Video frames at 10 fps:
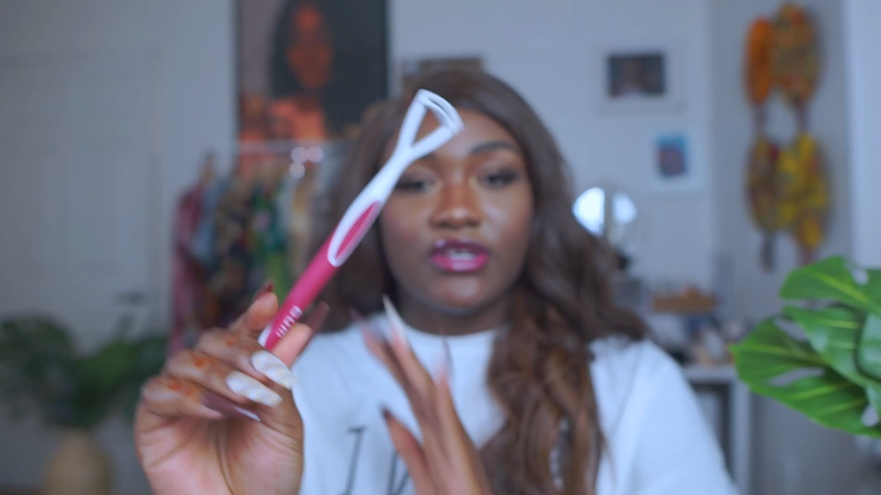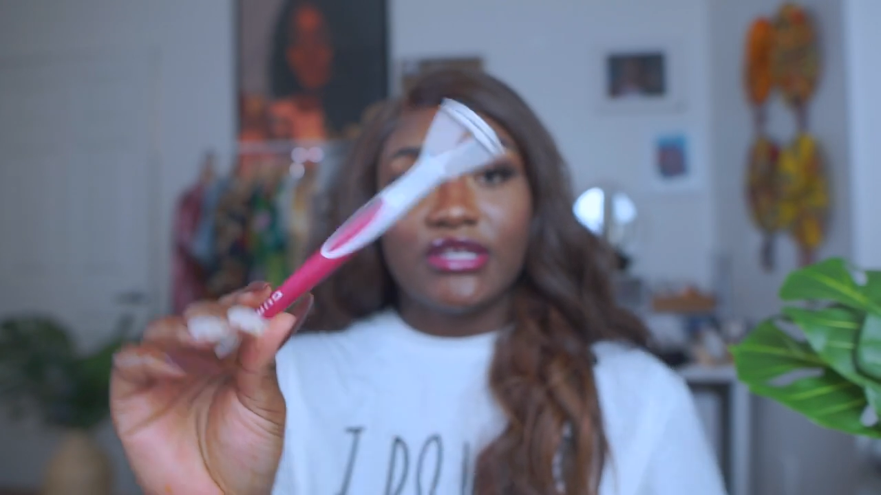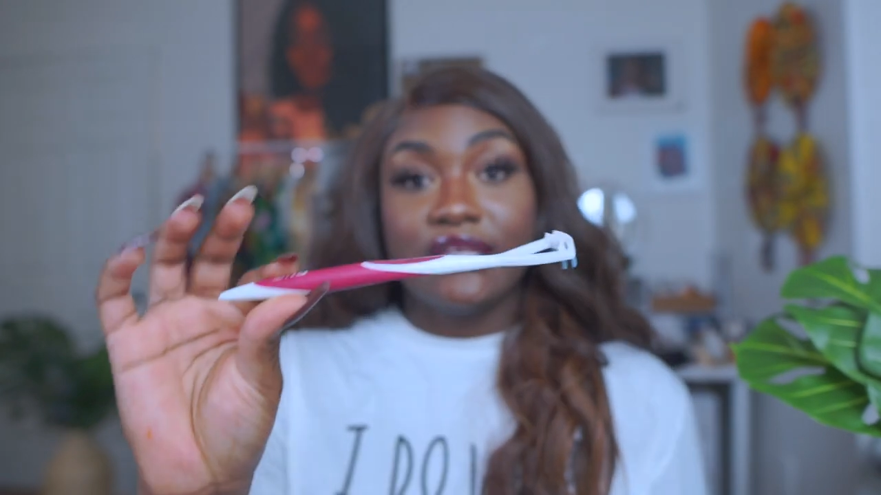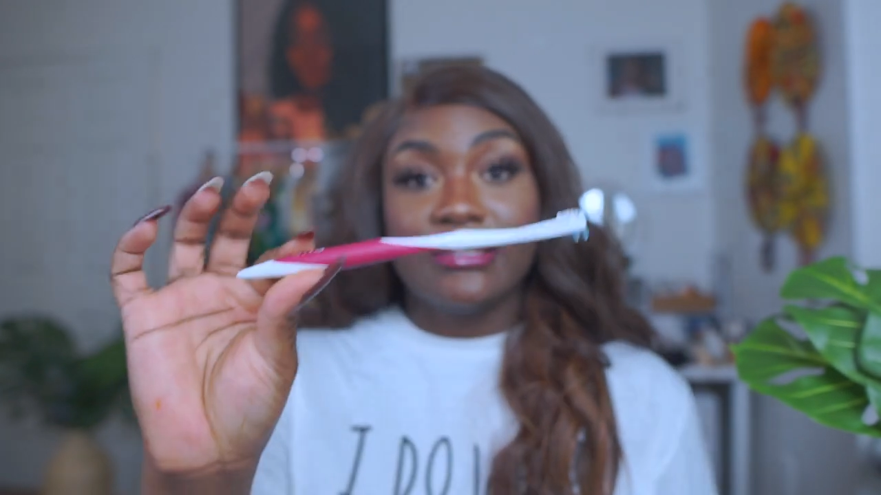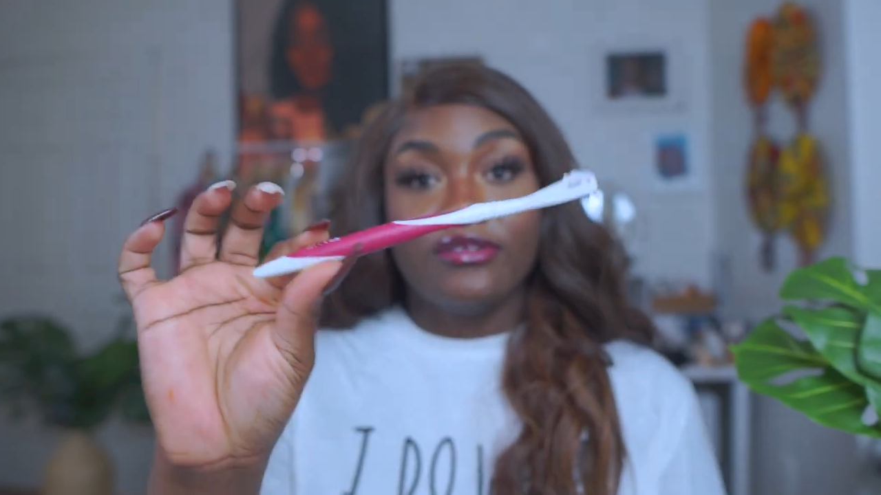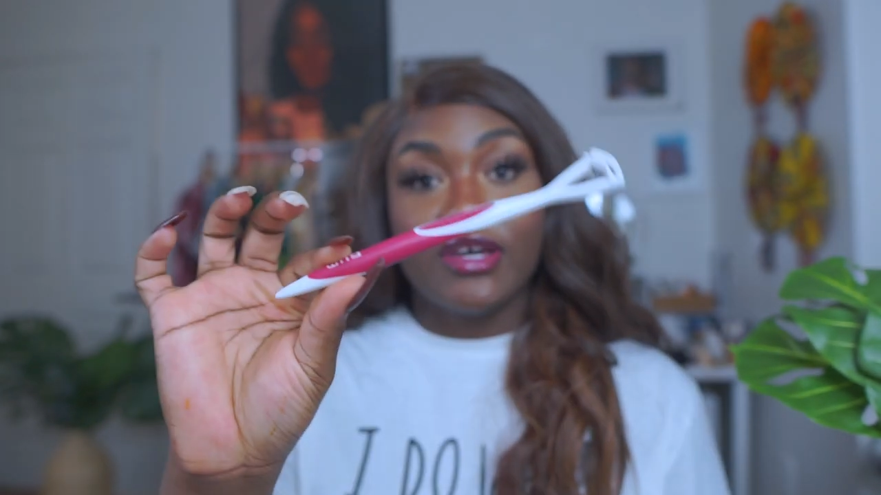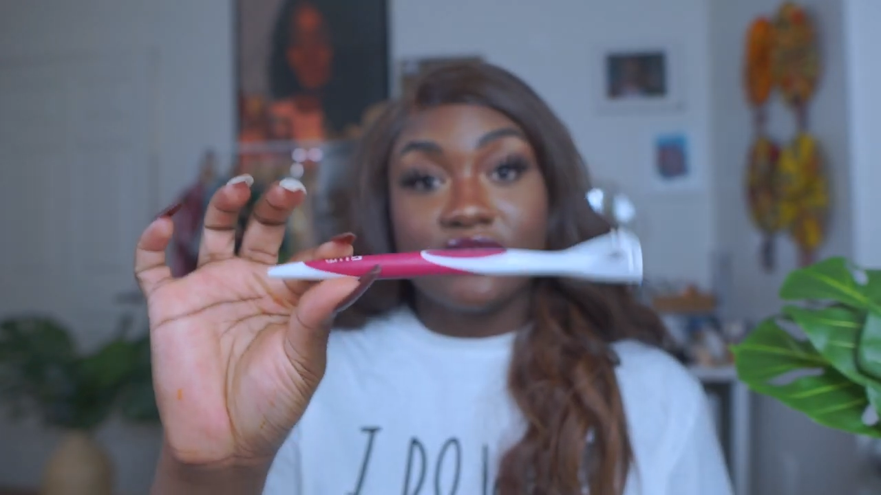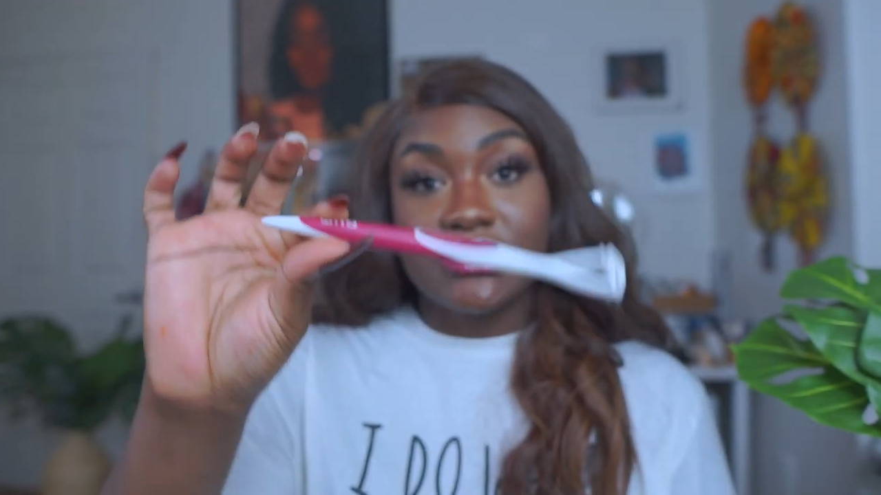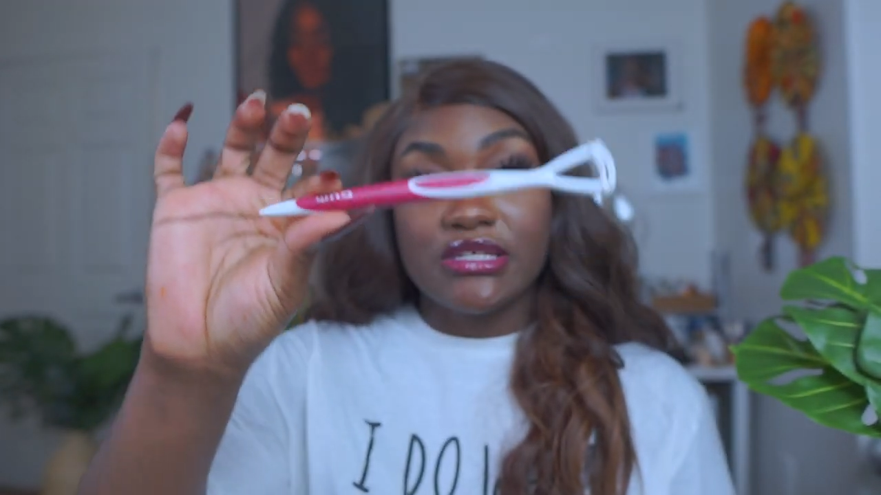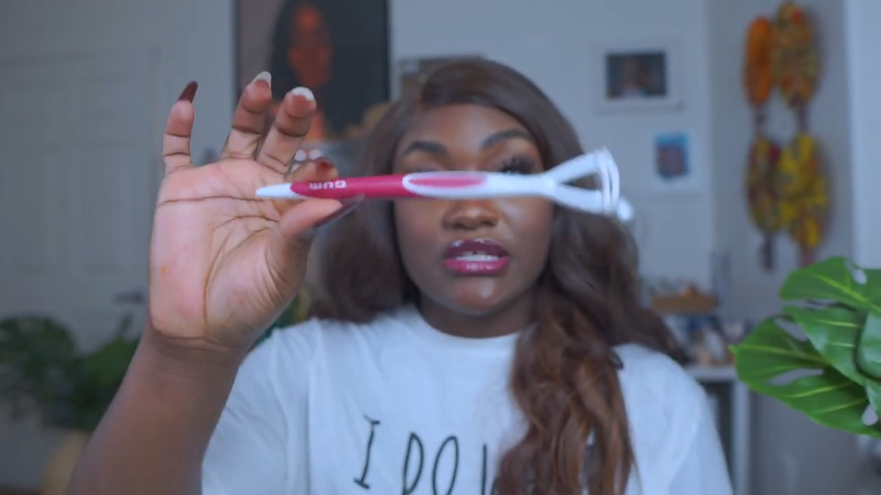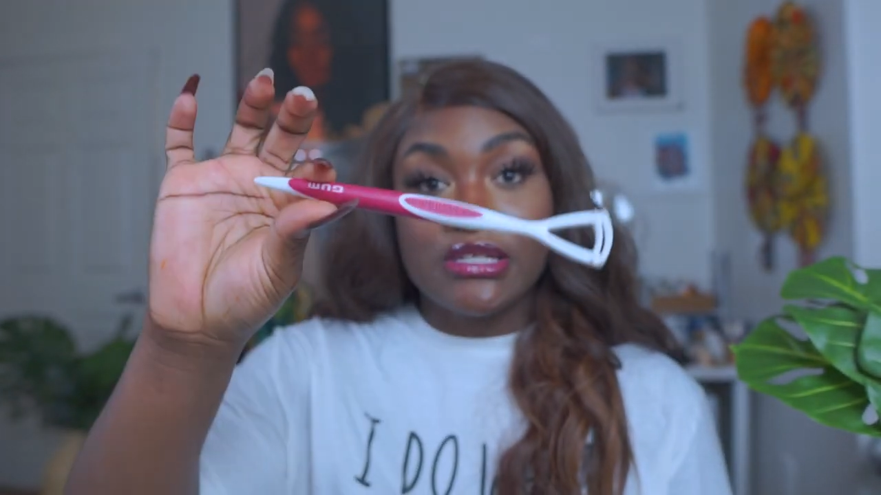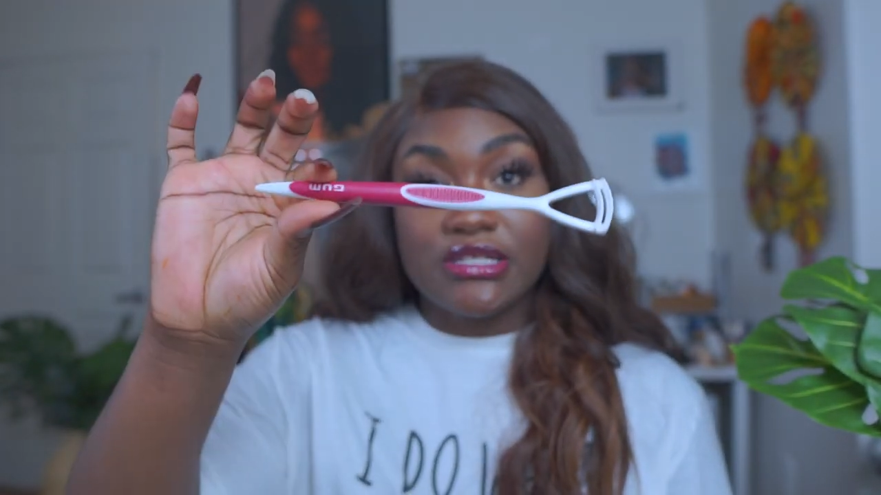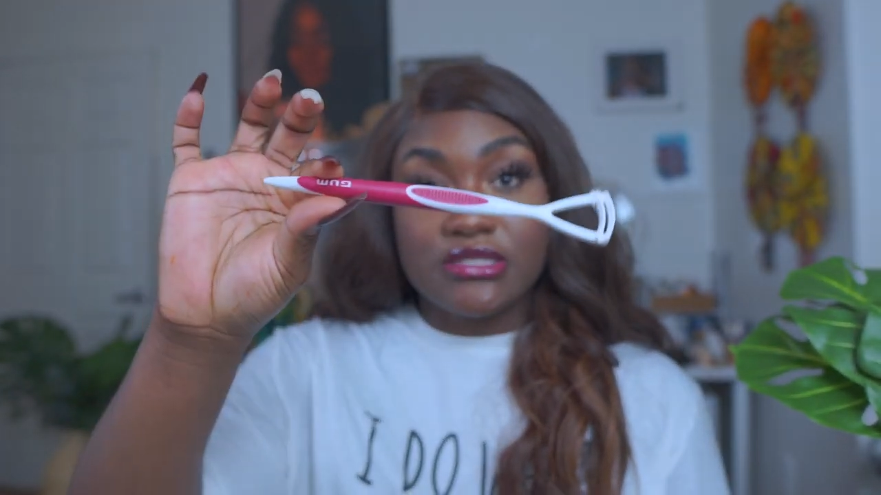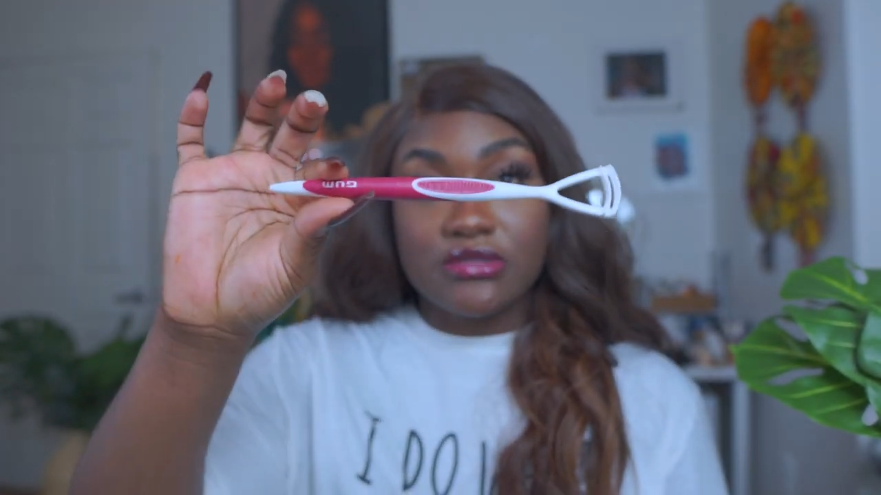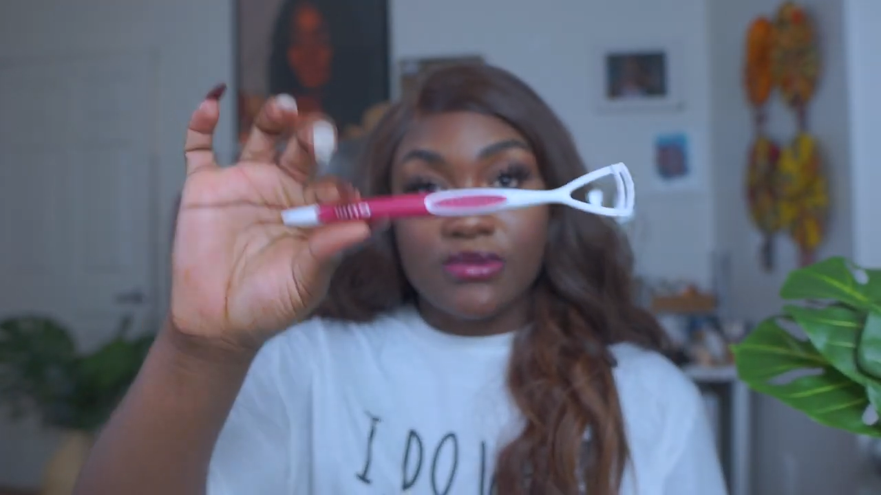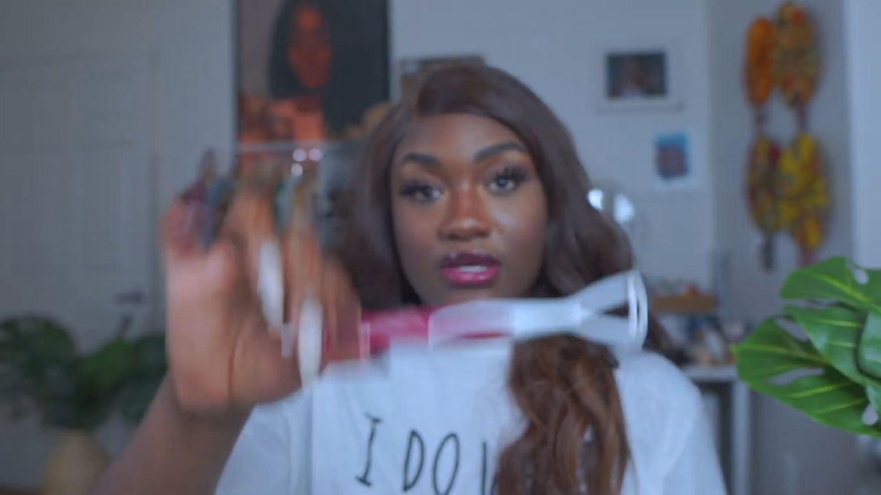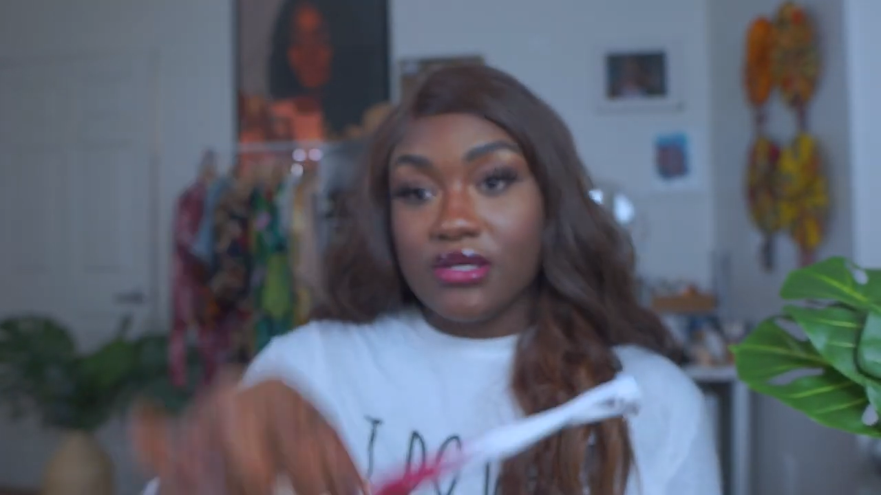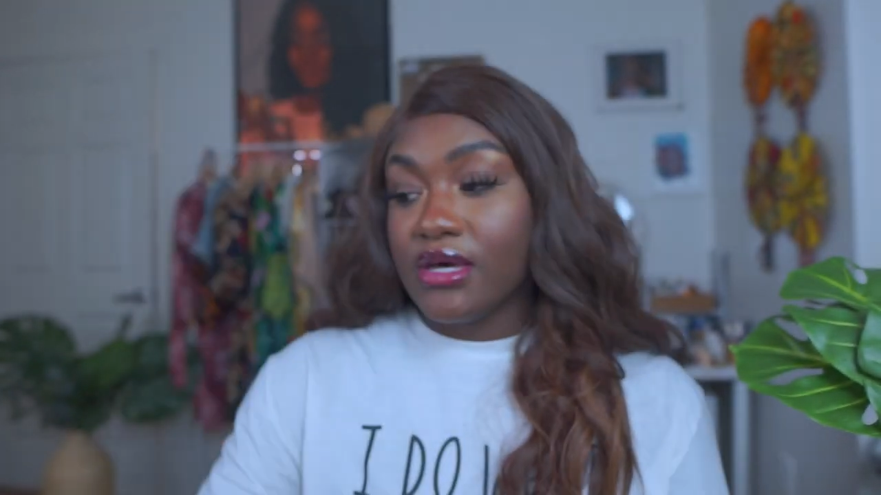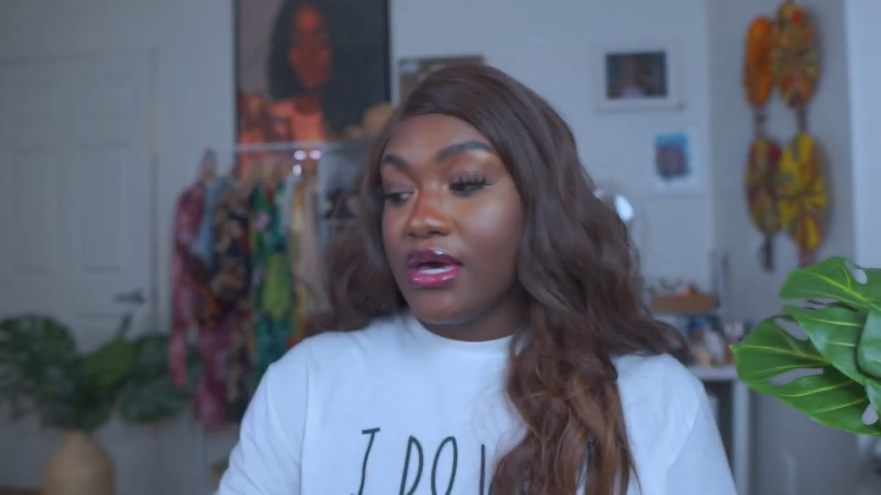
it, and I love how skinny it is as well.